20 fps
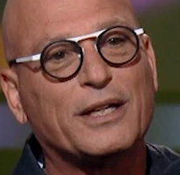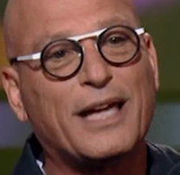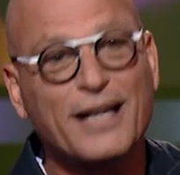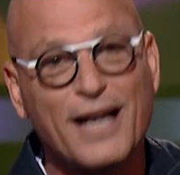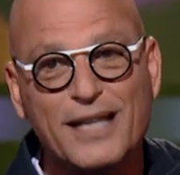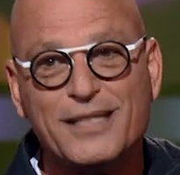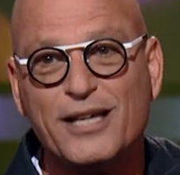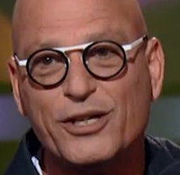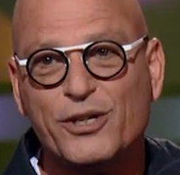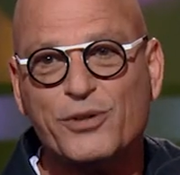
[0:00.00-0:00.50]
Can I
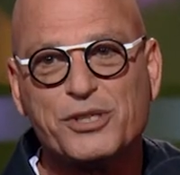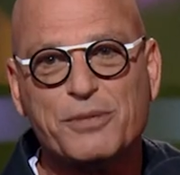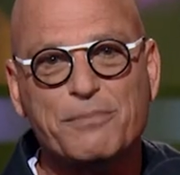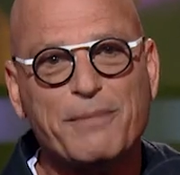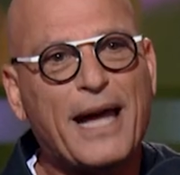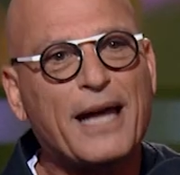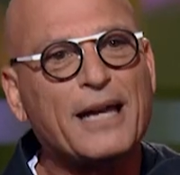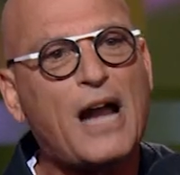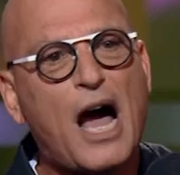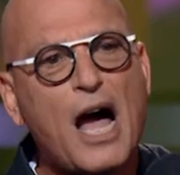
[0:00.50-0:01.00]
tell you as a
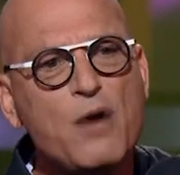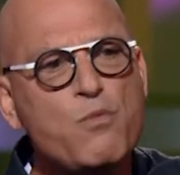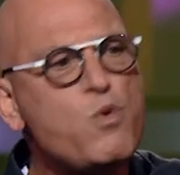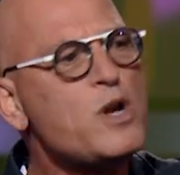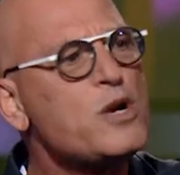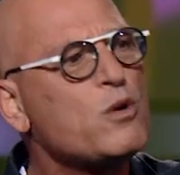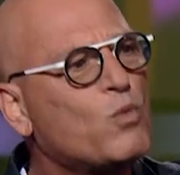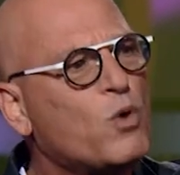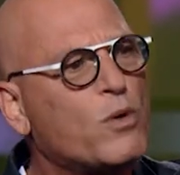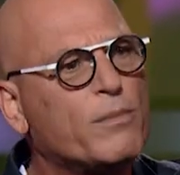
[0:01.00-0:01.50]
man, I
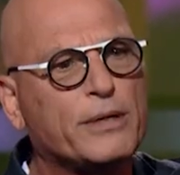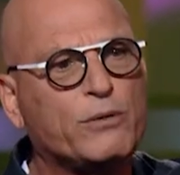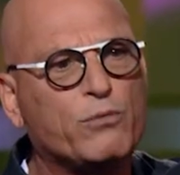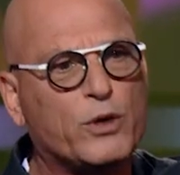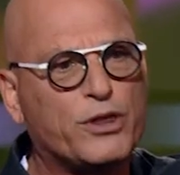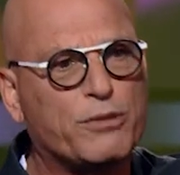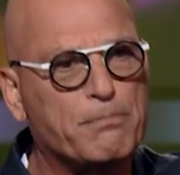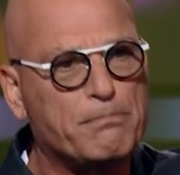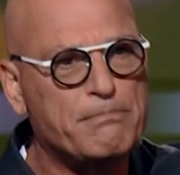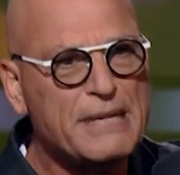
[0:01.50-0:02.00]
want a woman
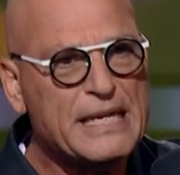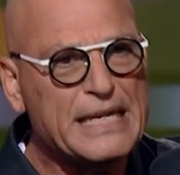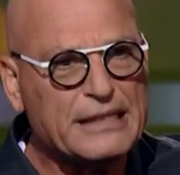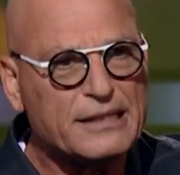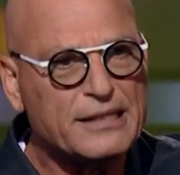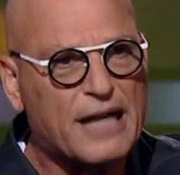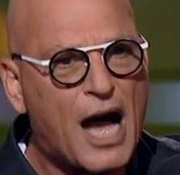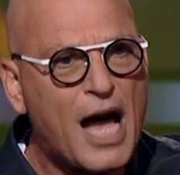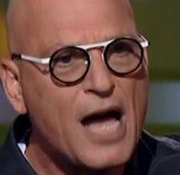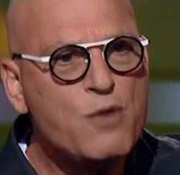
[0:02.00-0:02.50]
with meat.
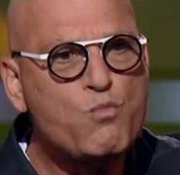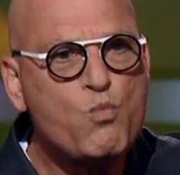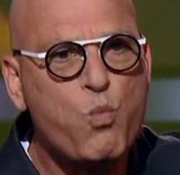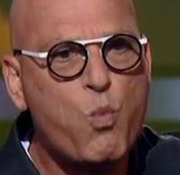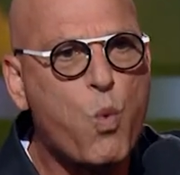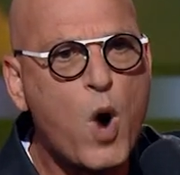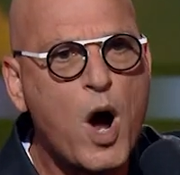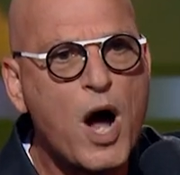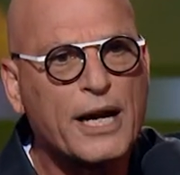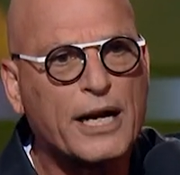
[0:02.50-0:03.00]
I
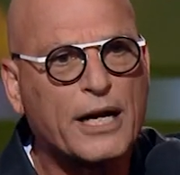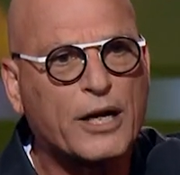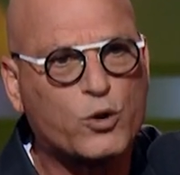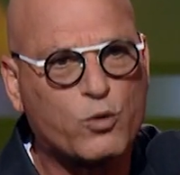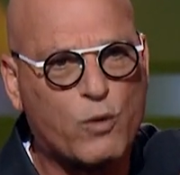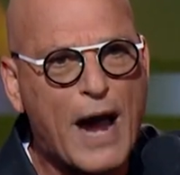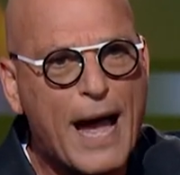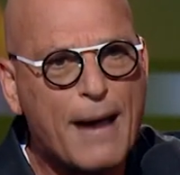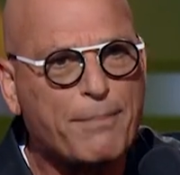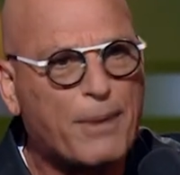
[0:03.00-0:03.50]
want to
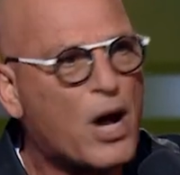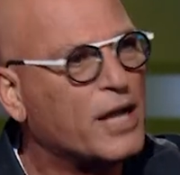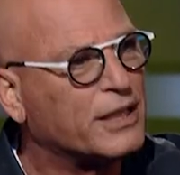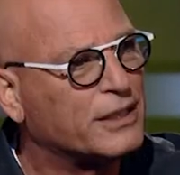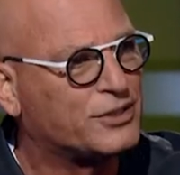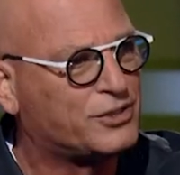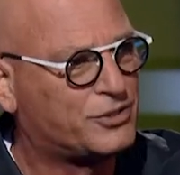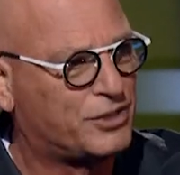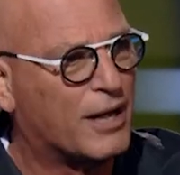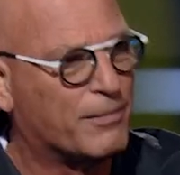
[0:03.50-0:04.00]
grab
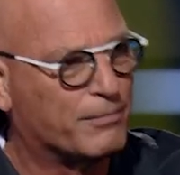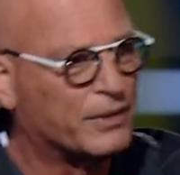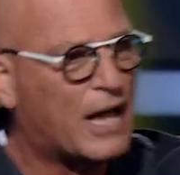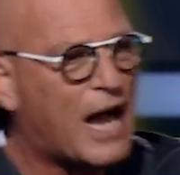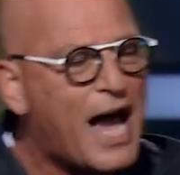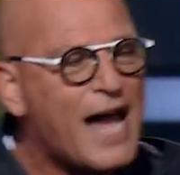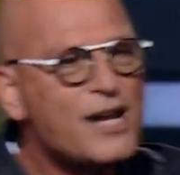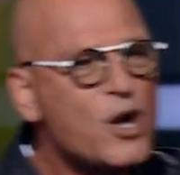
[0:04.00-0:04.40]
onto something. I